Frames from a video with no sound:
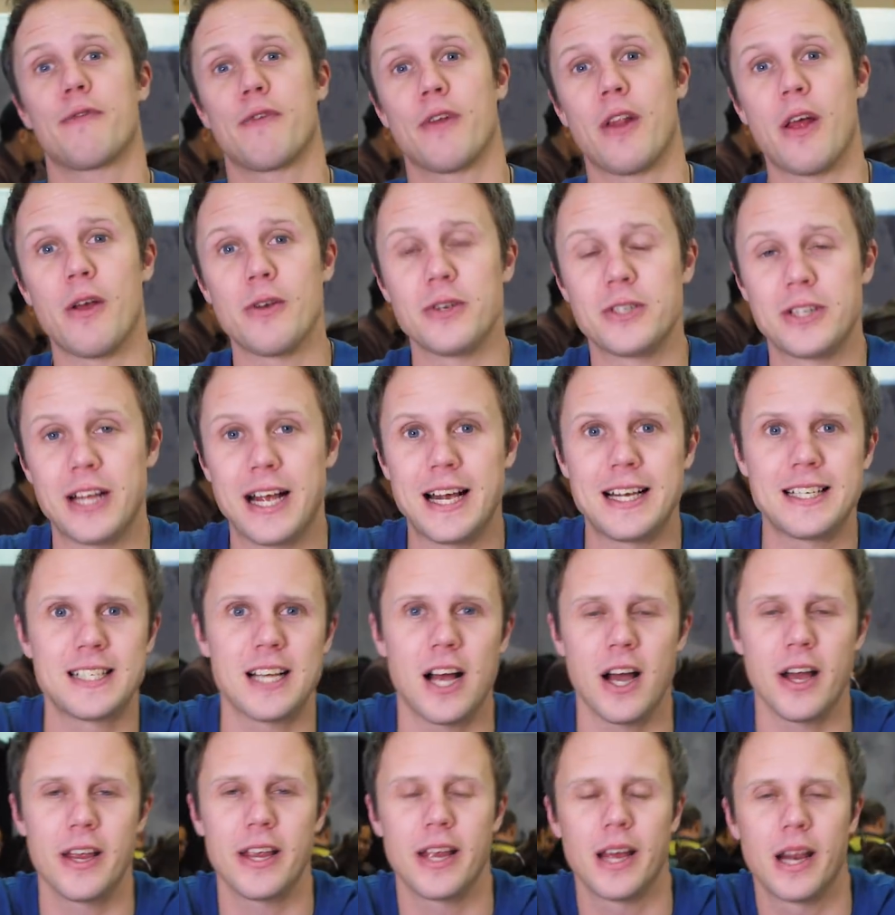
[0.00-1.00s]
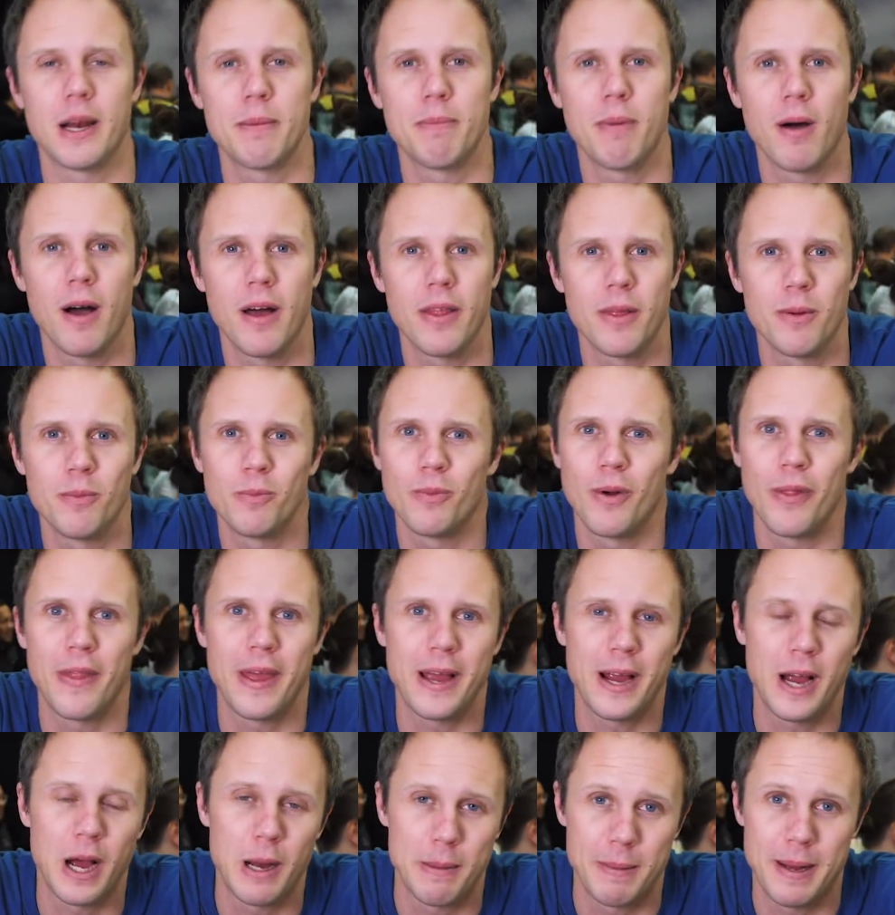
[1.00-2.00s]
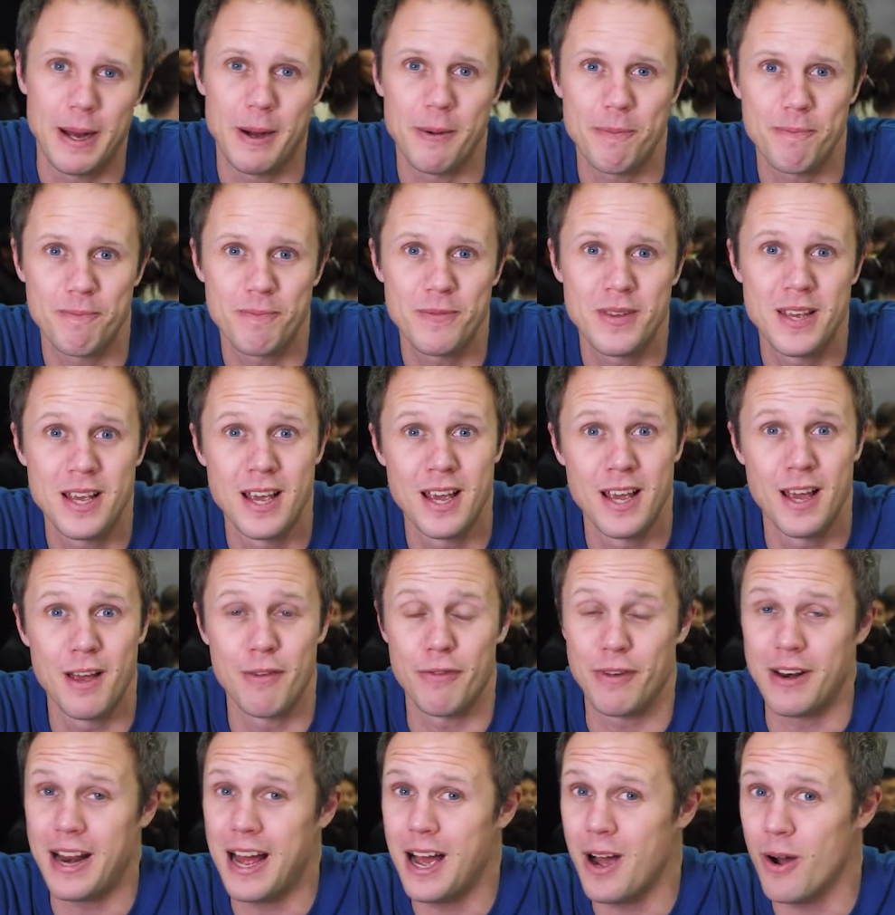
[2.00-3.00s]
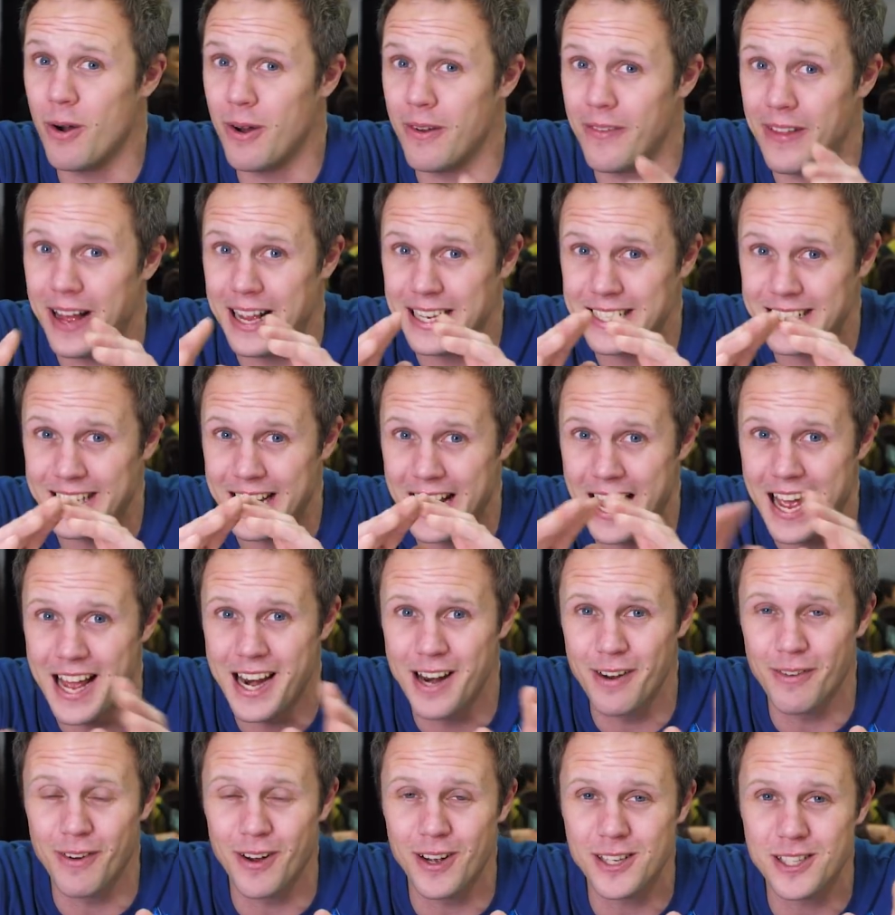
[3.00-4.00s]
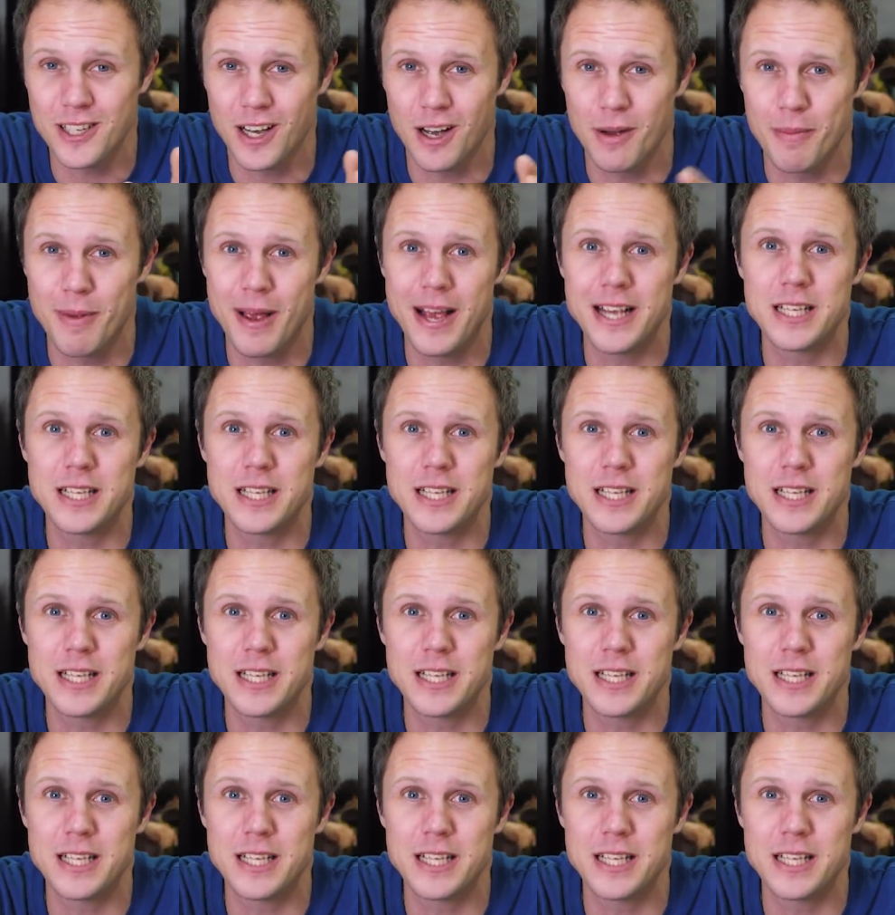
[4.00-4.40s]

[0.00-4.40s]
for those things? Are you going to buy them when they come out? For now, that's the end of our time at